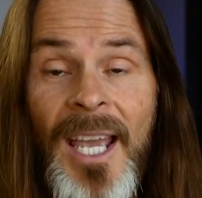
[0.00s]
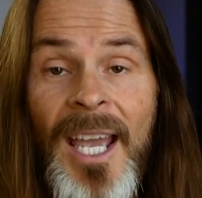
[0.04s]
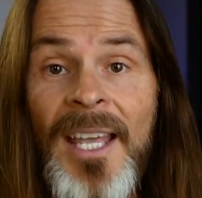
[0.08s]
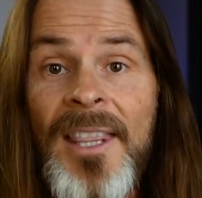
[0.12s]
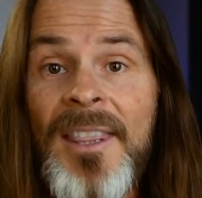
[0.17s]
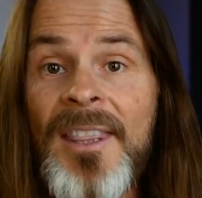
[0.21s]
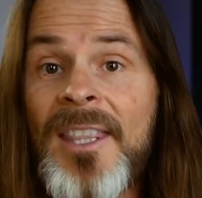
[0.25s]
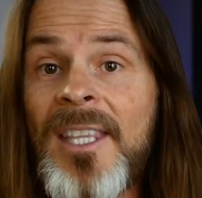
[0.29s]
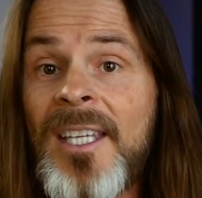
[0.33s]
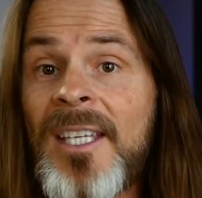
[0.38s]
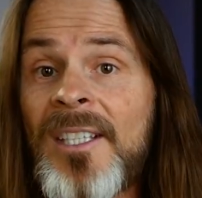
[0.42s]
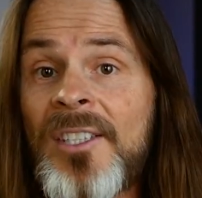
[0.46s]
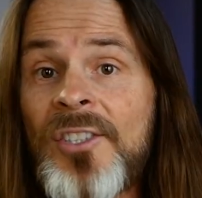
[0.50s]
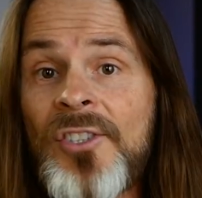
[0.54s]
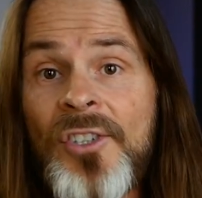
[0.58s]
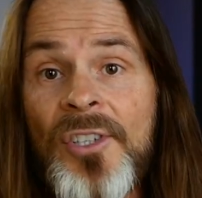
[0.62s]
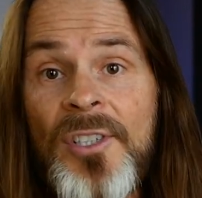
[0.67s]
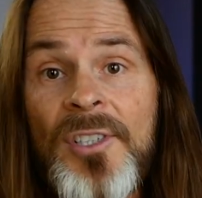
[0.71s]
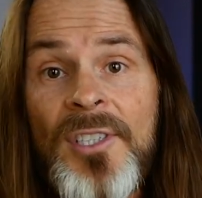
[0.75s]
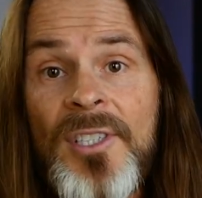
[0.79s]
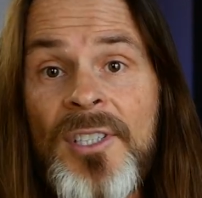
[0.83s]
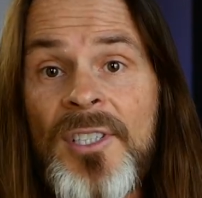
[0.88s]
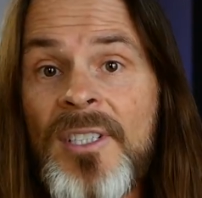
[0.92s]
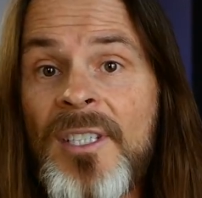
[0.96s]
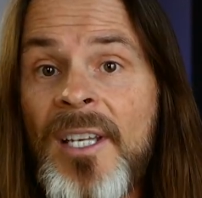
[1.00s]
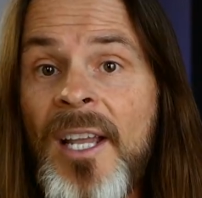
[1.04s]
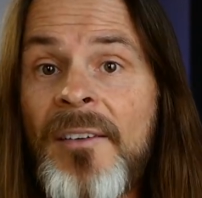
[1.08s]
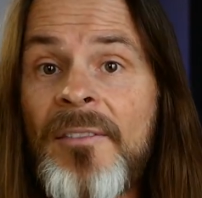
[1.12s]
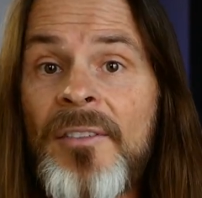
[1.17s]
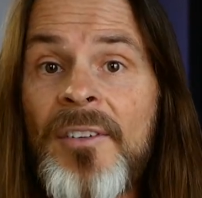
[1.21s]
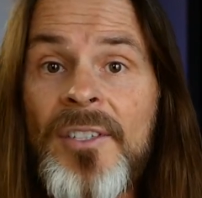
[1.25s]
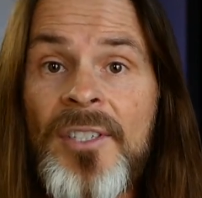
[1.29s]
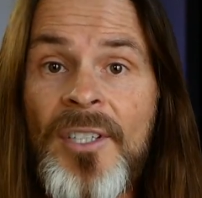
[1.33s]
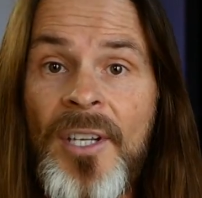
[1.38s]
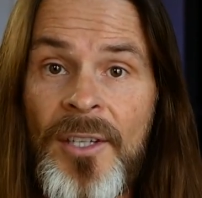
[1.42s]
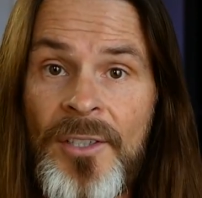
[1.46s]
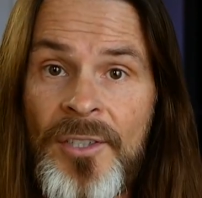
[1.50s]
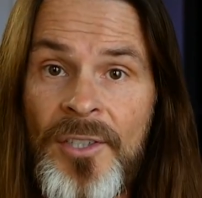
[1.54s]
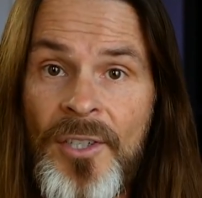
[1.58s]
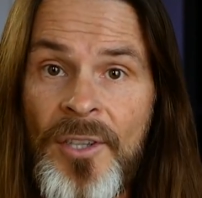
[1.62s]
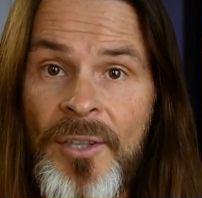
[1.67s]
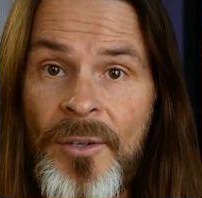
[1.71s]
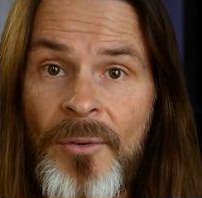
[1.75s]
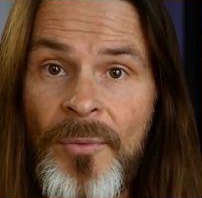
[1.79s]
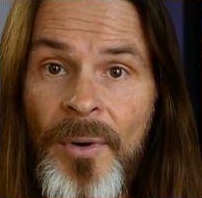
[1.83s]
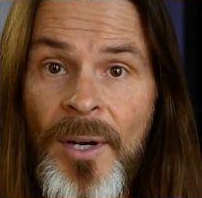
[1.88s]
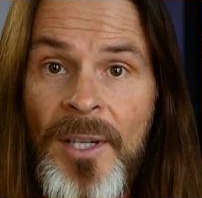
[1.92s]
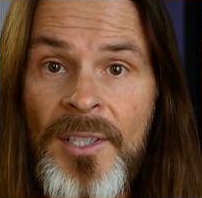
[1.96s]
and then just never touch
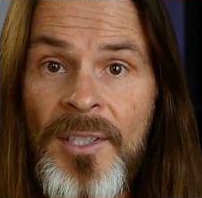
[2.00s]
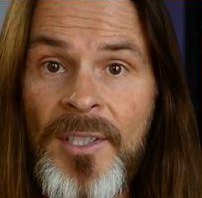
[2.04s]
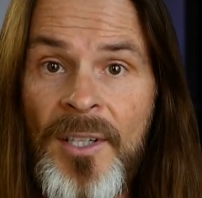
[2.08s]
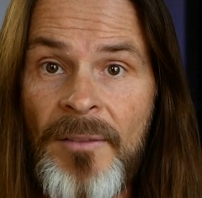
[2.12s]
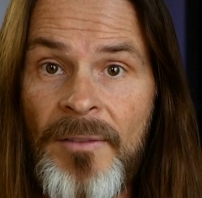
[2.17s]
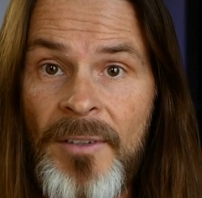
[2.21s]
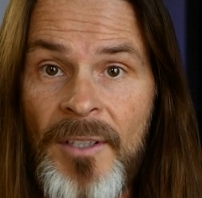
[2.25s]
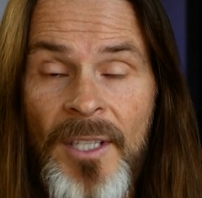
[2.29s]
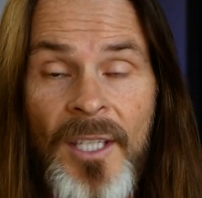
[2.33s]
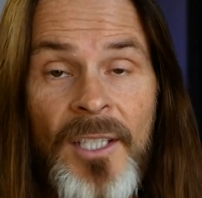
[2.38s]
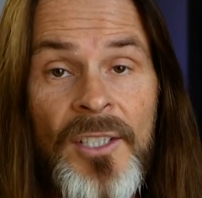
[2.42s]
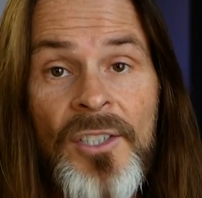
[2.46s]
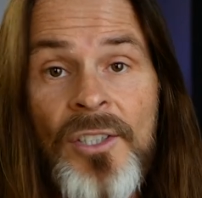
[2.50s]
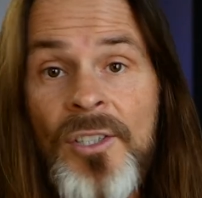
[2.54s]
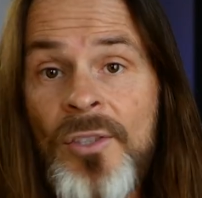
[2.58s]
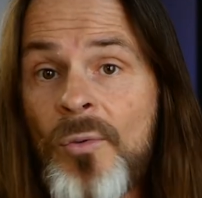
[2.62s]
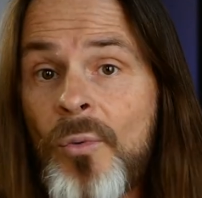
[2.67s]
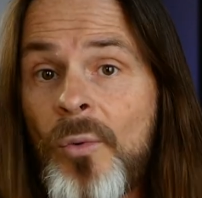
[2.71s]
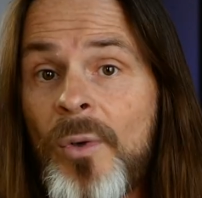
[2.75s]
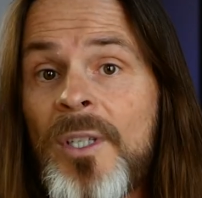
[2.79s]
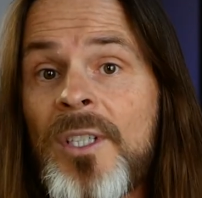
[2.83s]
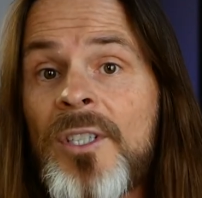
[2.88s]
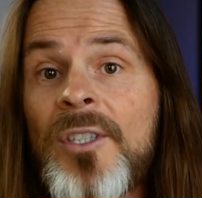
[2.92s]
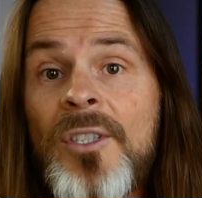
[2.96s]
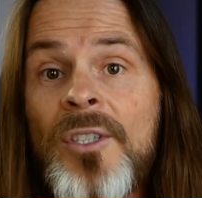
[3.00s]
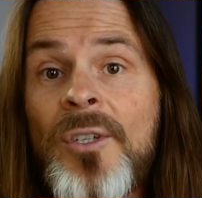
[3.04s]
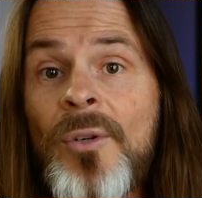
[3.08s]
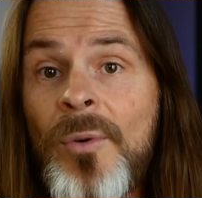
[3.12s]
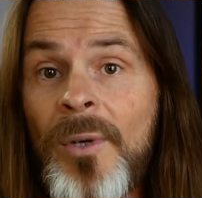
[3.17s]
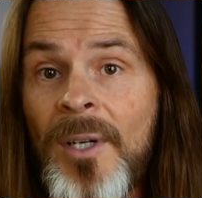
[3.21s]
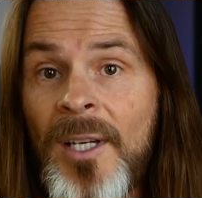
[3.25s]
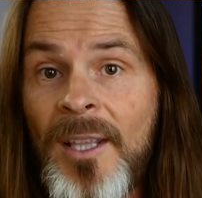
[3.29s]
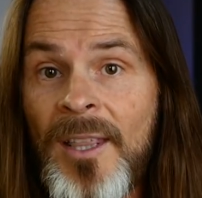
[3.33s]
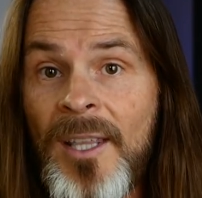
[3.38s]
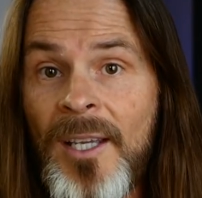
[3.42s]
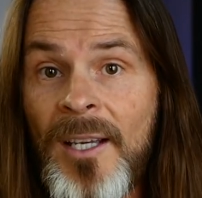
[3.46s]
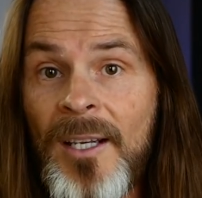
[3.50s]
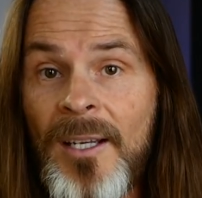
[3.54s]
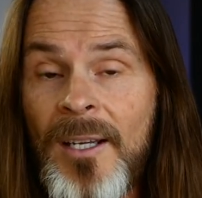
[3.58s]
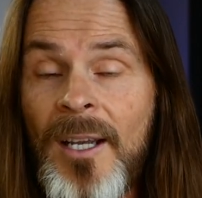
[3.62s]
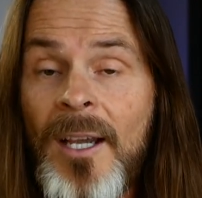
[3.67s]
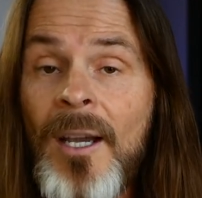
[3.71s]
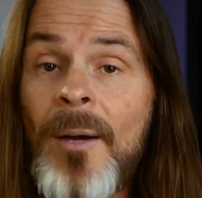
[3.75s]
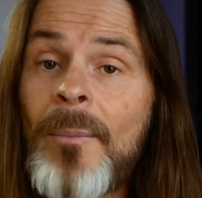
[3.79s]
the rest of it. They just wouldn't do anything.